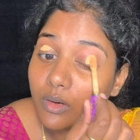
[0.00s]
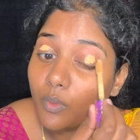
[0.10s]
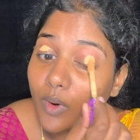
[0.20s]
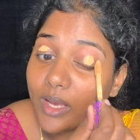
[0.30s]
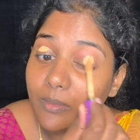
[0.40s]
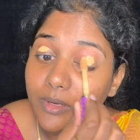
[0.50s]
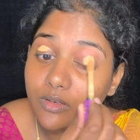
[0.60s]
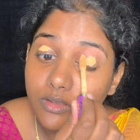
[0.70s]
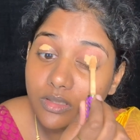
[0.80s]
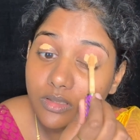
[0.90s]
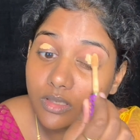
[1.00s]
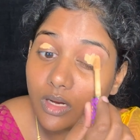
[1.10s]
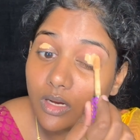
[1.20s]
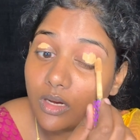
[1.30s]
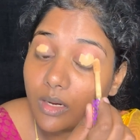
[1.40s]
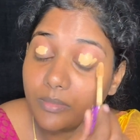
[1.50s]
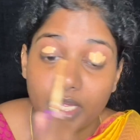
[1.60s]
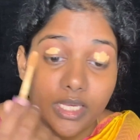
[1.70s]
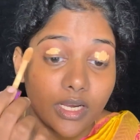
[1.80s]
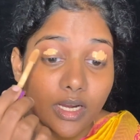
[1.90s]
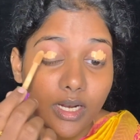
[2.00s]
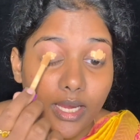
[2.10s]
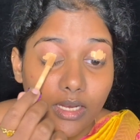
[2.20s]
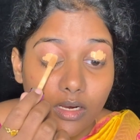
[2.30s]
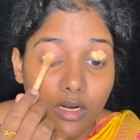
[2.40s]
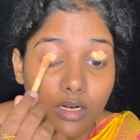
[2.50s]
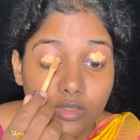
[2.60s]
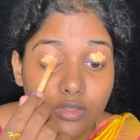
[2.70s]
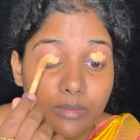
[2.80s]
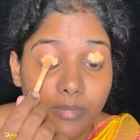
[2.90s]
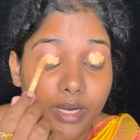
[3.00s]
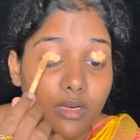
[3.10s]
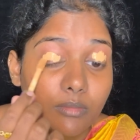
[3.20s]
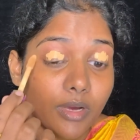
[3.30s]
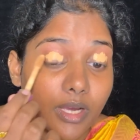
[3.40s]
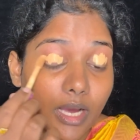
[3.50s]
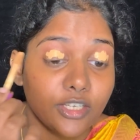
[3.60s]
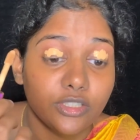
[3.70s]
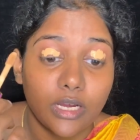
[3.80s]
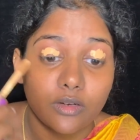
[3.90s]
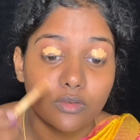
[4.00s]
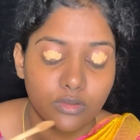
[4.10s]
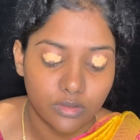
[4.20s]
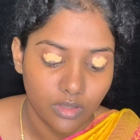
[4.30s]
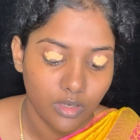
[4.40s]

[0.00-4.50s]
Why? Because I'm taking a lighter color so that my eyeshadows